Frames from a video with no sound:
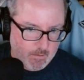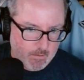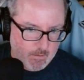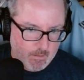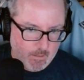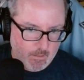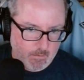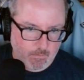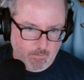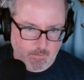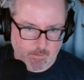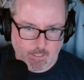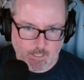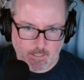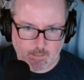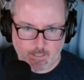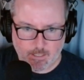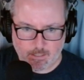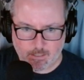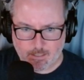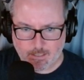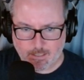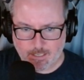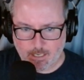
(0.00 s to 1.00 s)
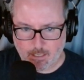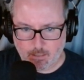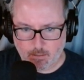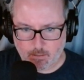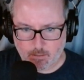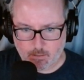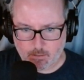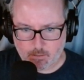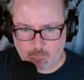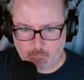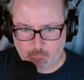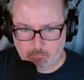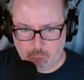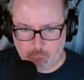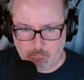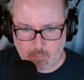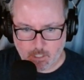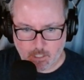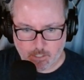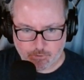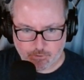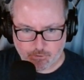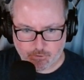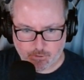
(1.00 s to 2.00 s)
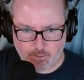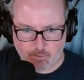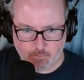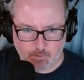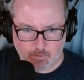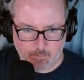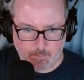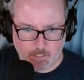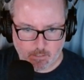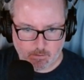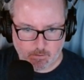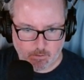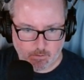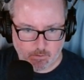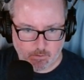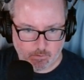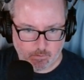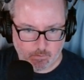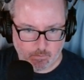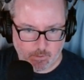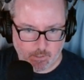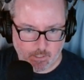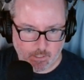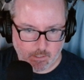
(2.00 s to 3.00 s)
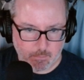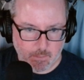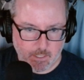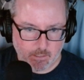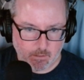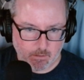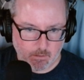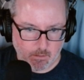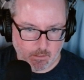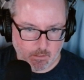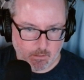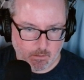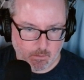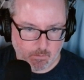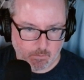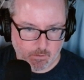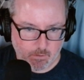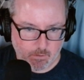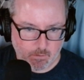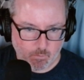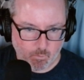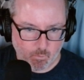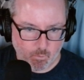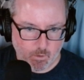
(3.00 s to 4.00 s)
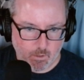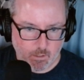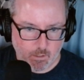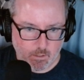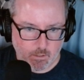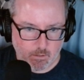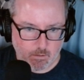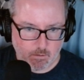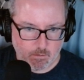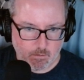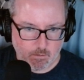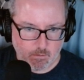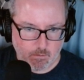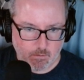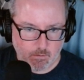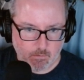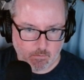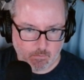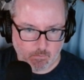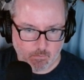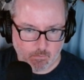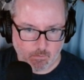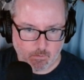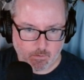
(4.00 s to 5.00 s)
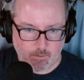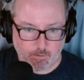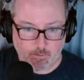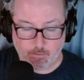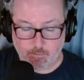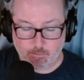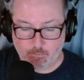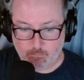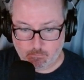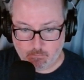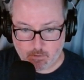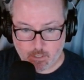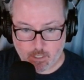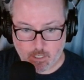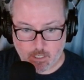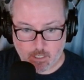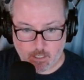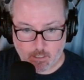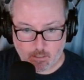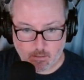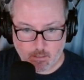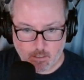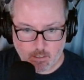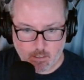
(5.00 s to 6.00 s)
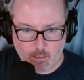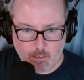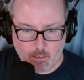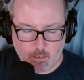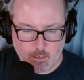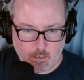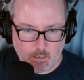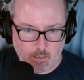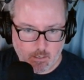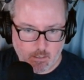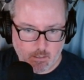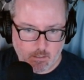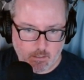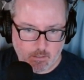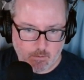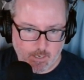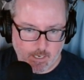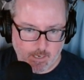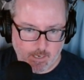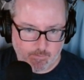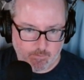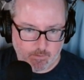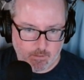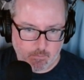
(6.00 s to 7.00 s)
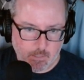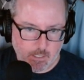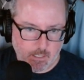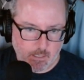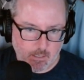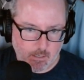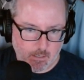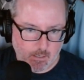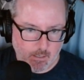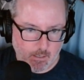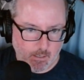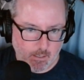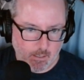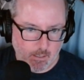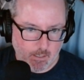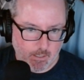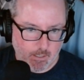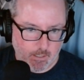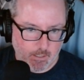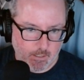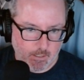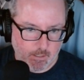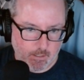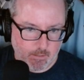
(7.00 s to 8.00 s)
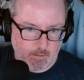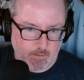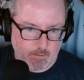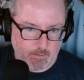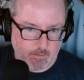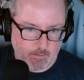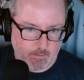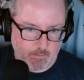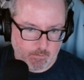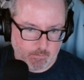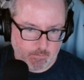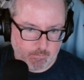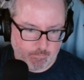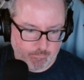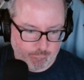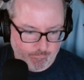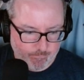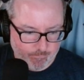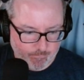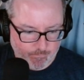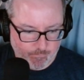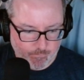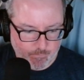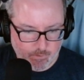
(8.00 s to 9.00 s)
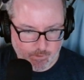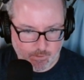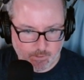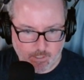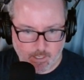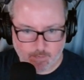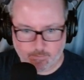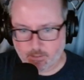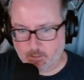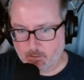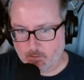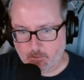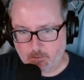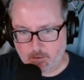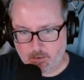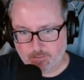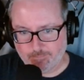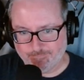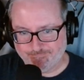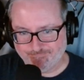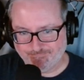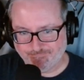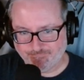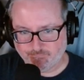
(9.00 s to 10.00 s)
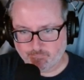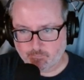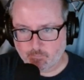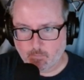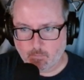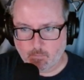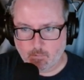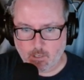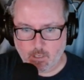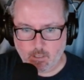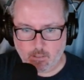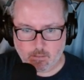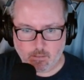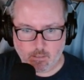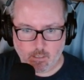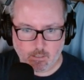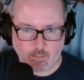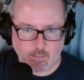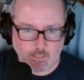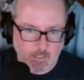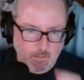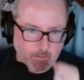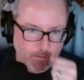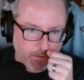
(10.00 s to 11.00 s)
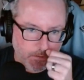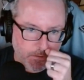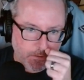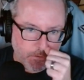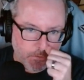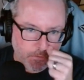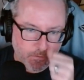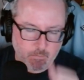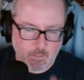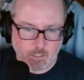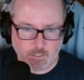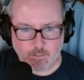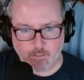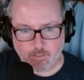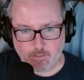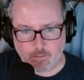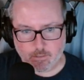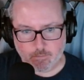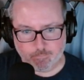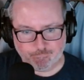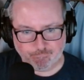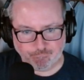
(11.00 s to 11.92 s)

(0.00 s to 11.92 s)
I don't think that's telling us much. What about you? You have to be low, so one or three. You have to be high, seven or eight. Yeah, it's not telling us too much, is it?